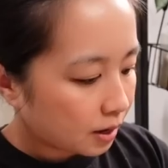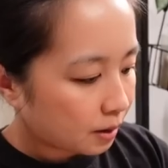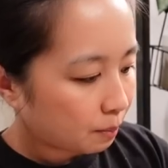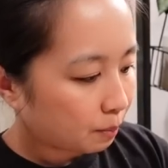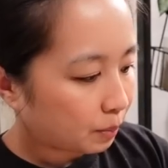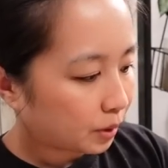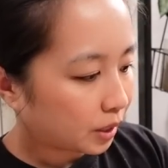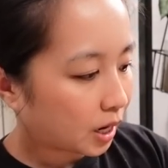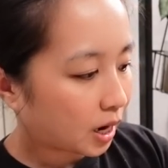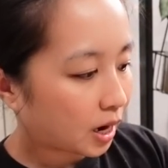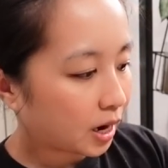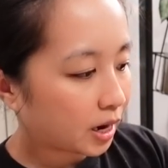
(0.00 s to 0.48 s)

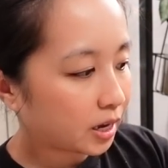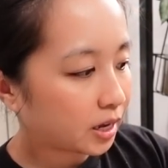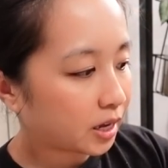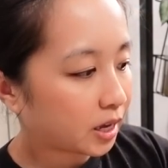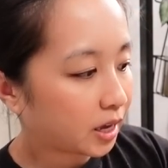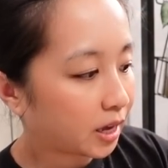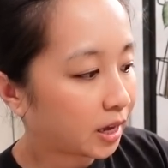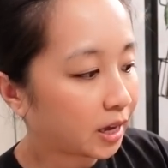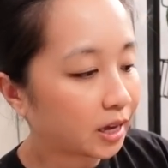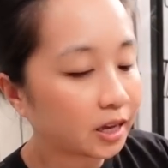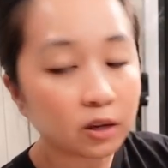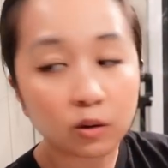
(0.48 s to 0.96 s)
But I
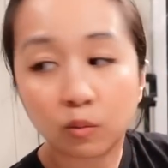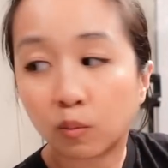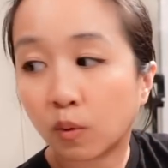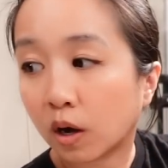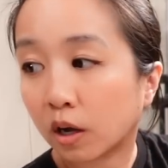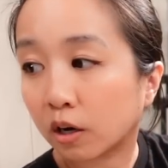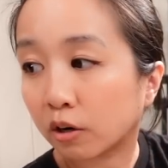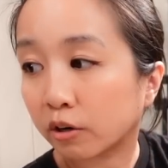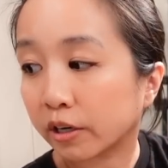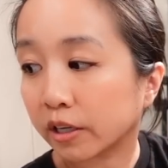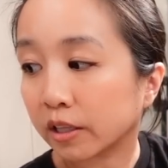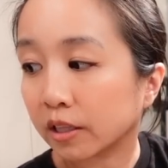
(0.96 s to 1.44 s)
hate
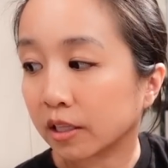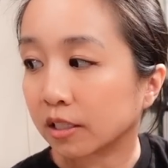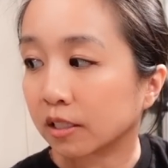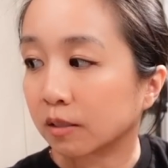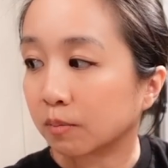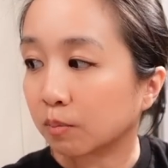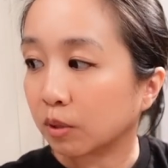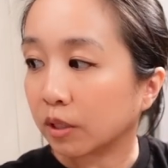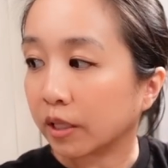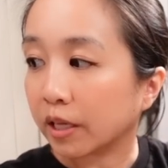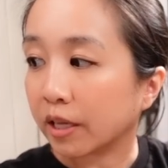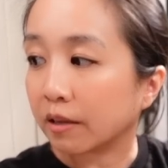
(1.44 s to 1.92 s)
watering this
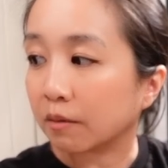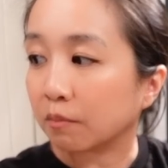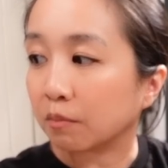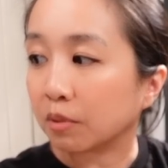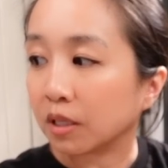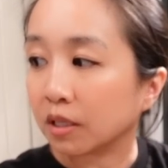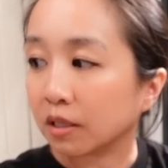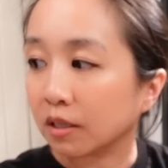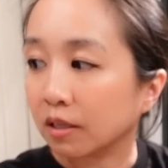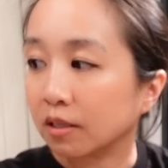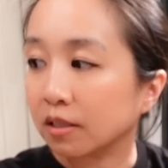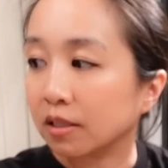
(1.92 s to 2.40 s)
plant
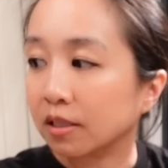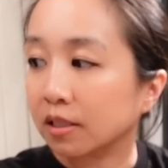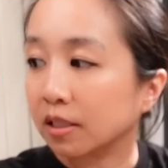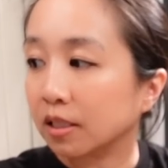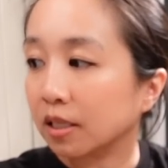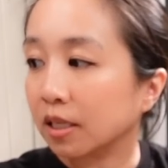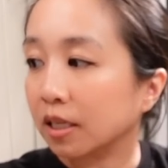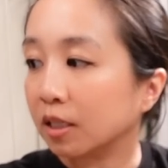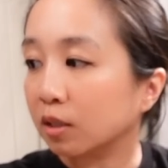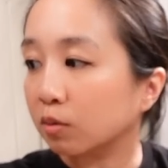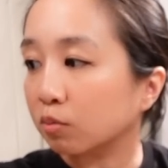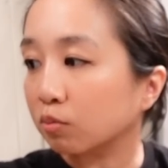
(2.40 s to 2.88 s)
because
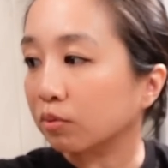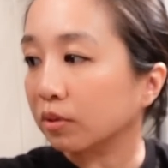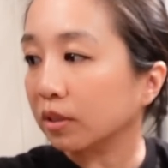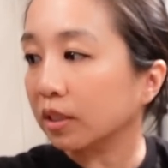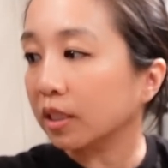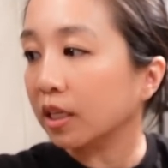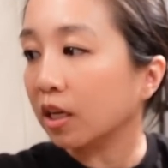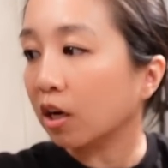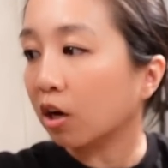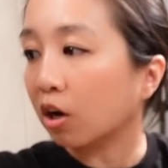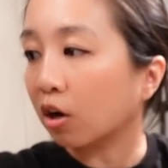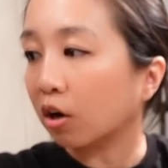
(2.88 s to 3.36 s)
it's
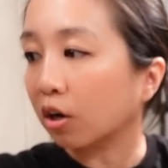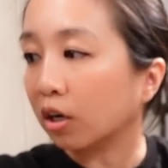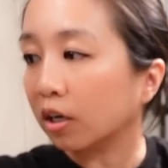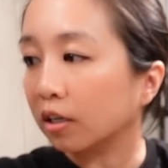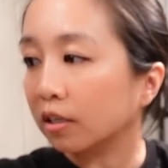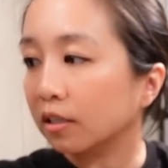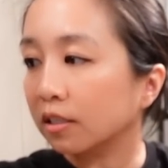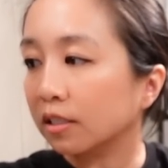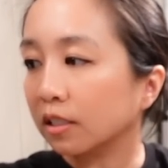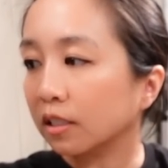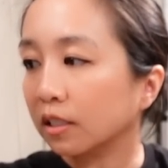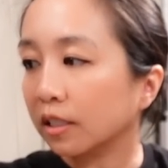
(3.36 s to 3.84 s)
really
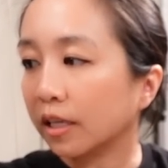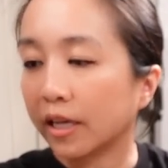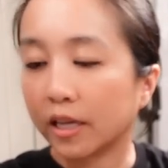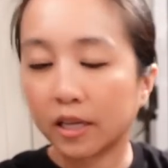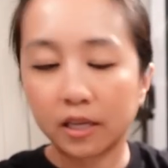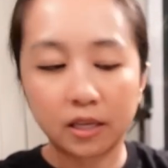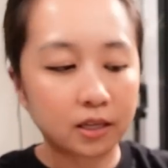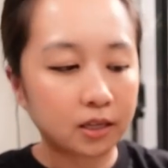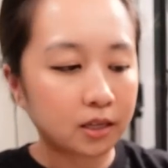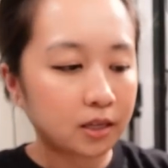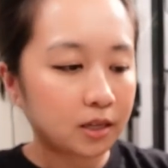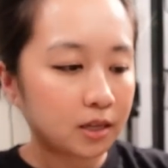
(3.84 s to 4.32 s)
hard to like